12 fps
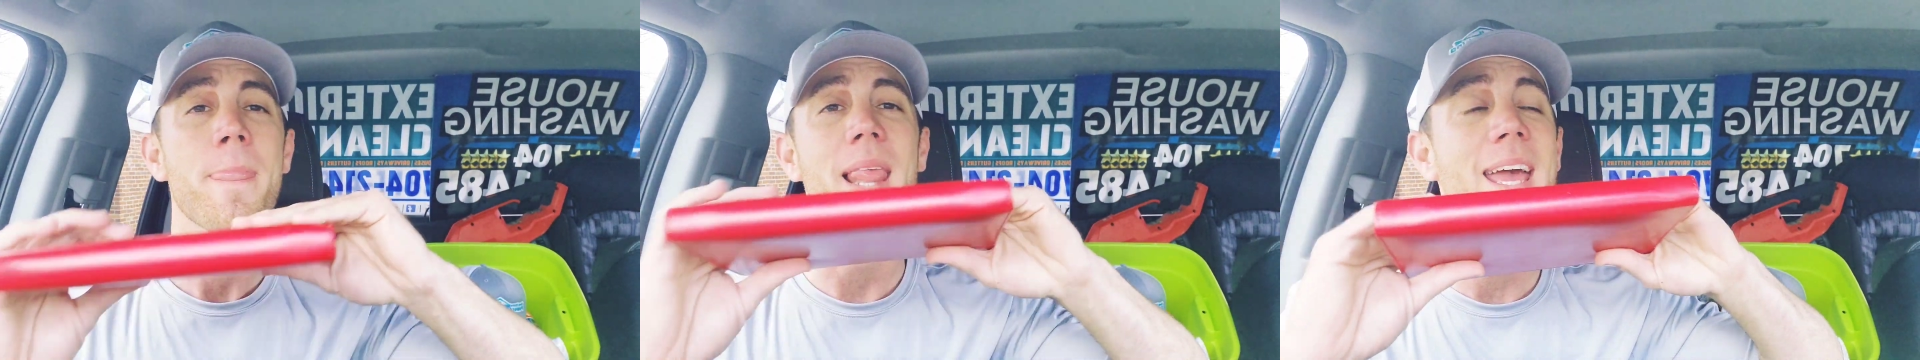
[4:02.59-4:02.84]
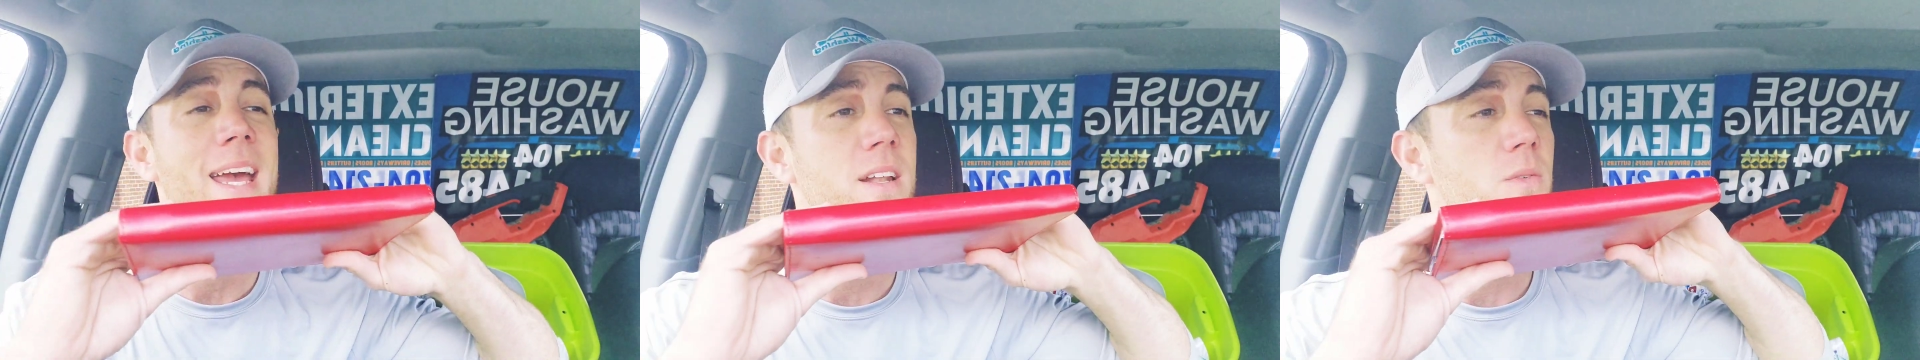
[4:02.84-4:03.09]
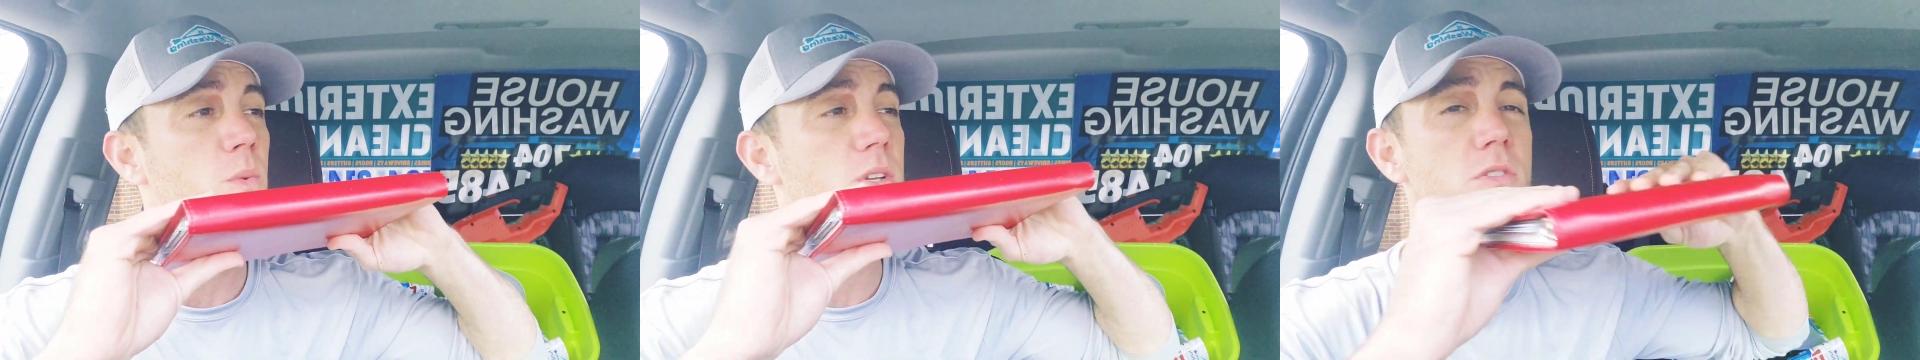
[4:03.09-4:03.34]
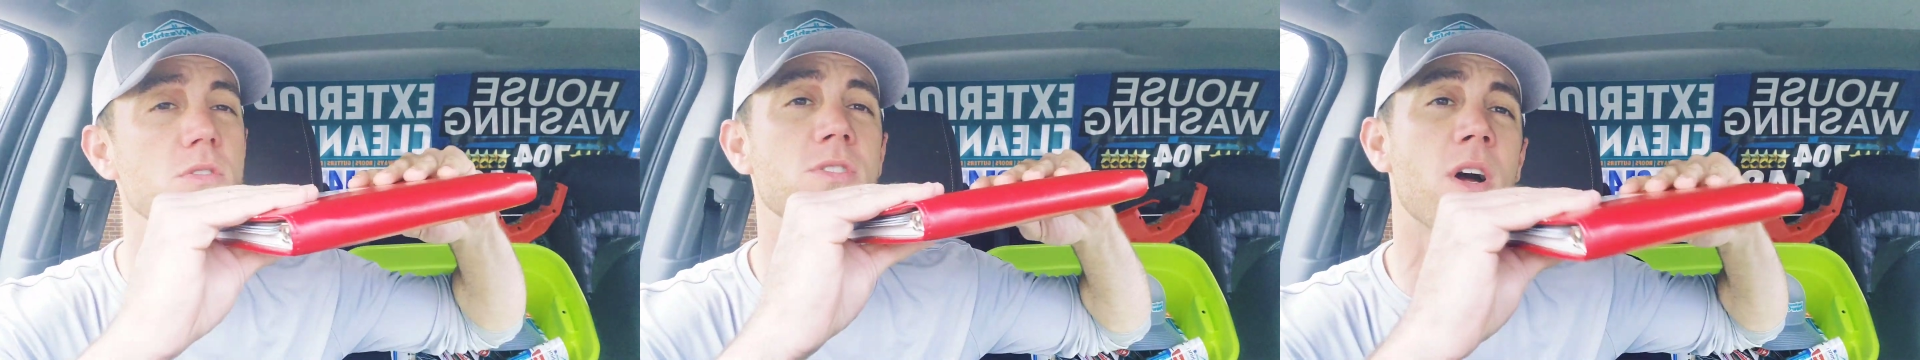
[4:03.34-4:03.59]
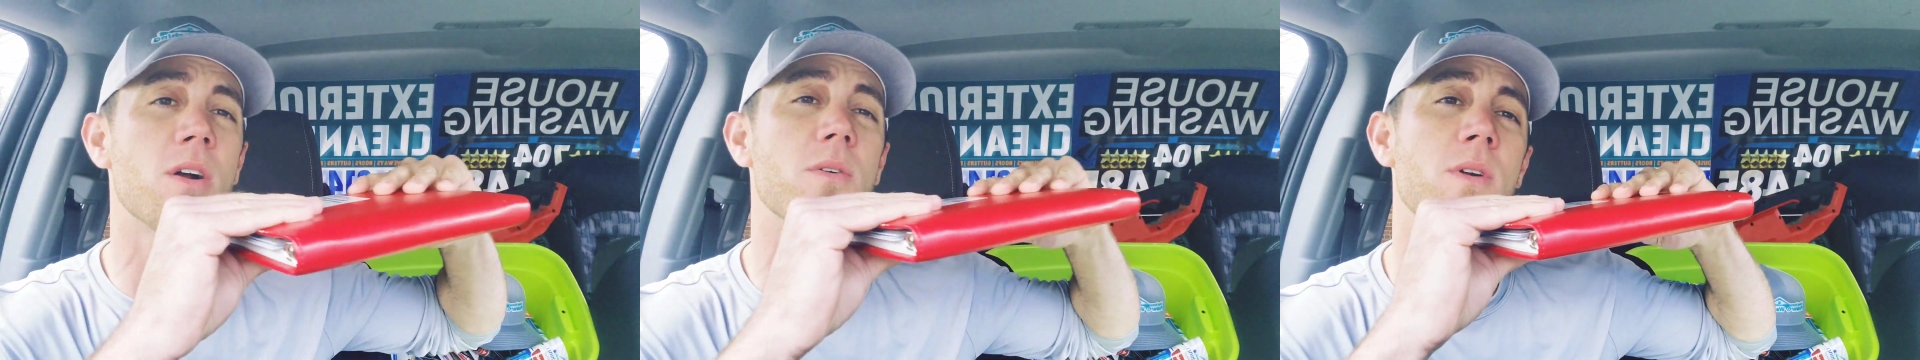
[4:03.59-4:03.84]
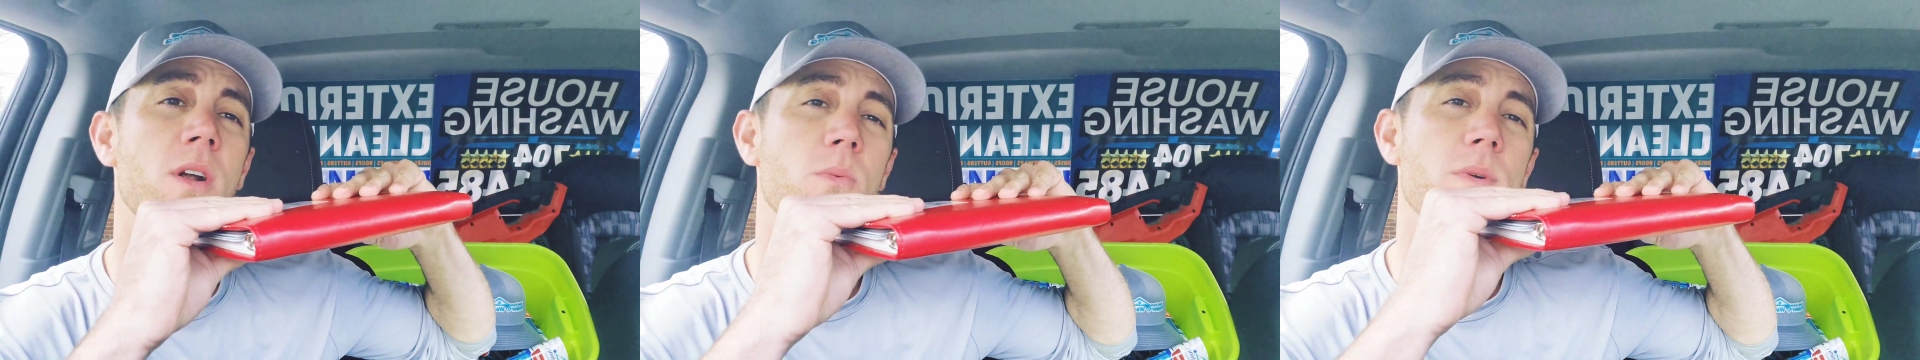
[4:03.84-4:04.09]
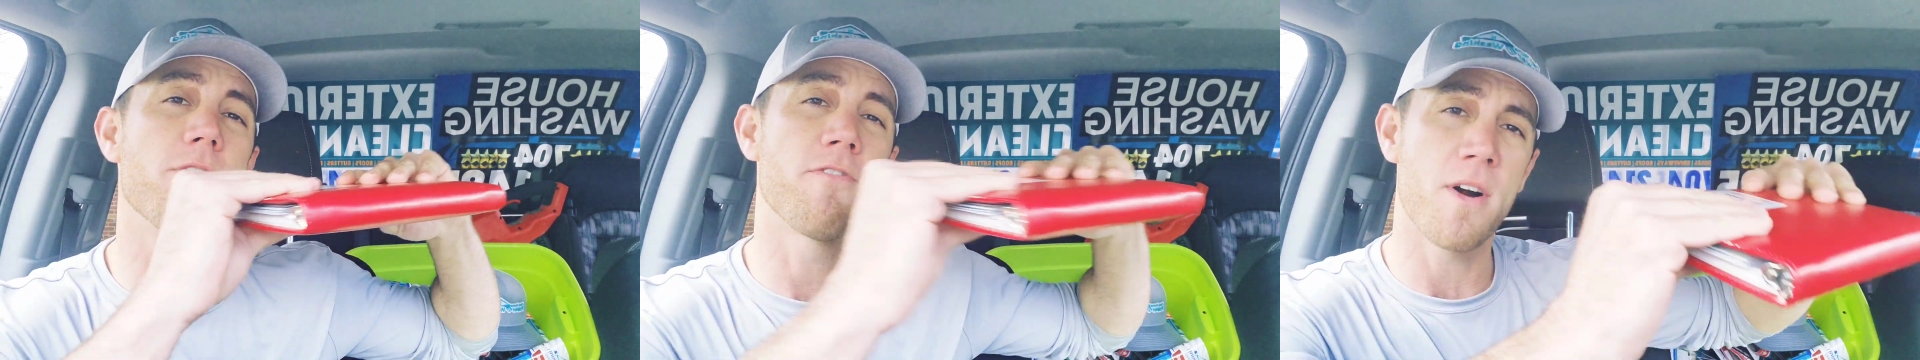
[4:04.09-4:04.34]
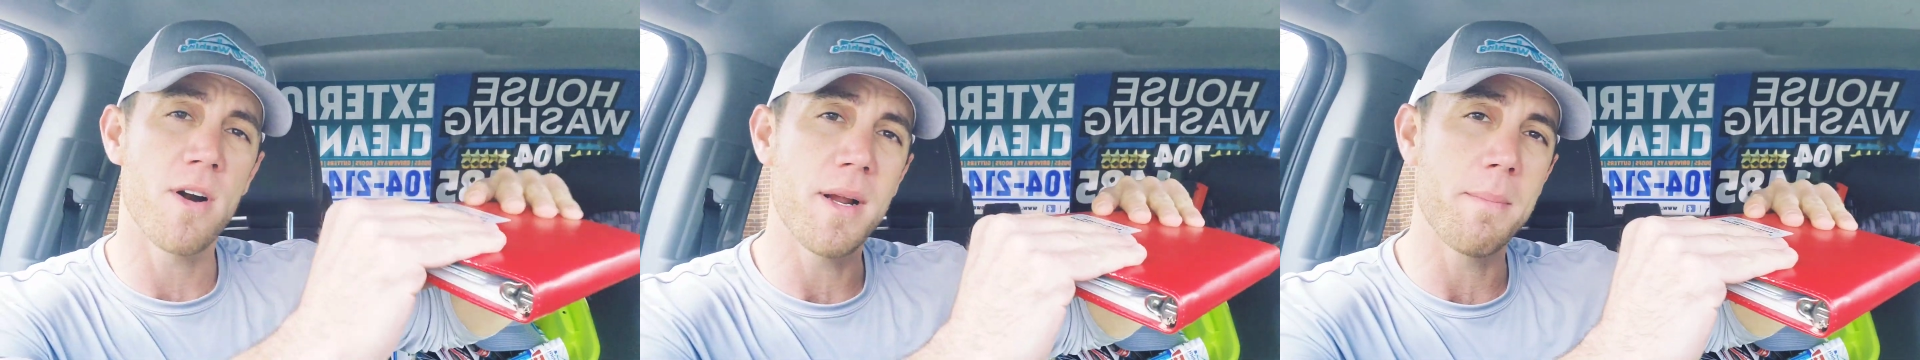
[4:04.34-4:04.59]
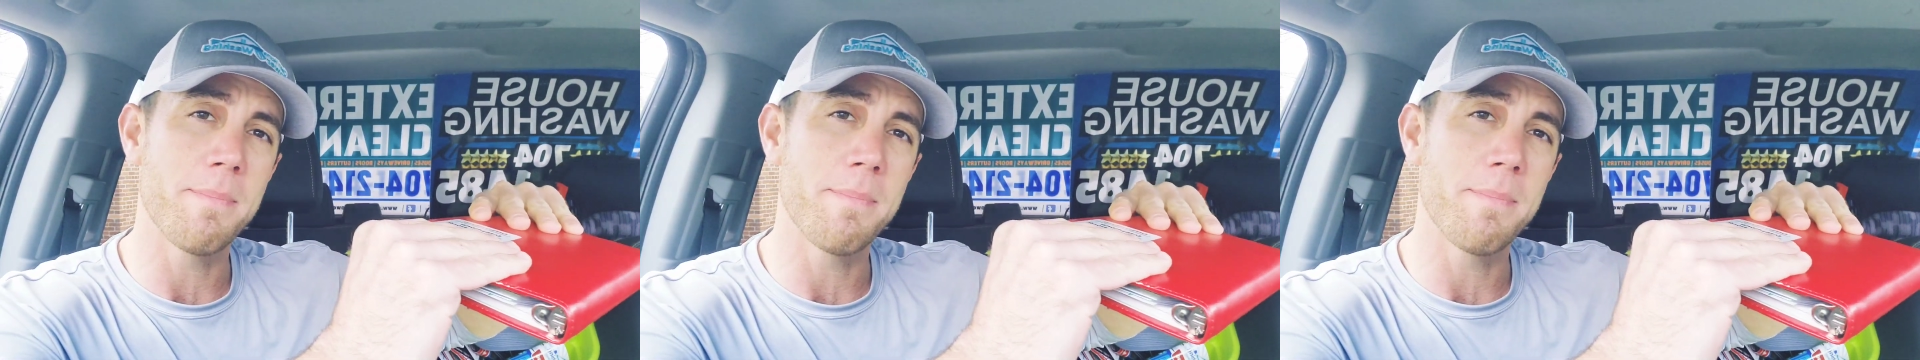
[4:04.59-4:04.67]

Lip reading: And when you start referring